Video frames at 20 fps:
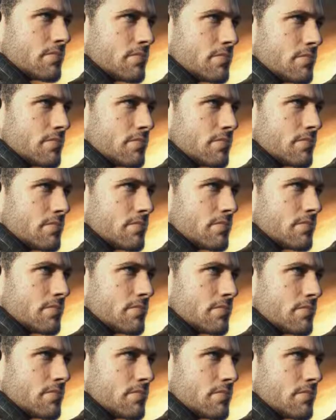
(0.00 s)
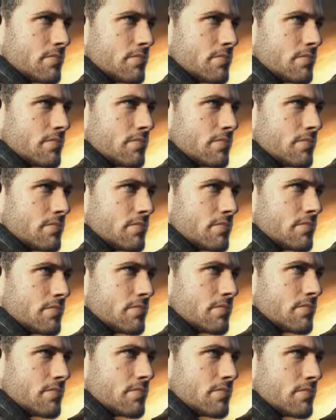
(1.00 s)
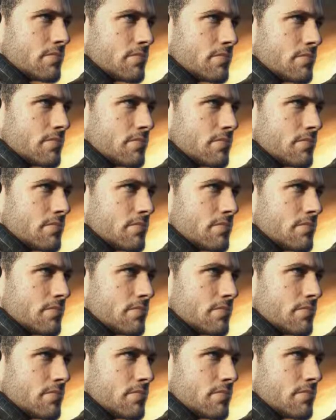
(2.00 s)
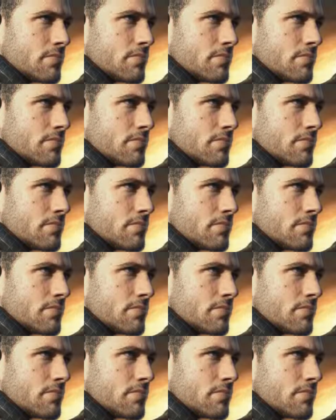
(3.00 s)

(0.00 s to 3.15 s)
[no speech]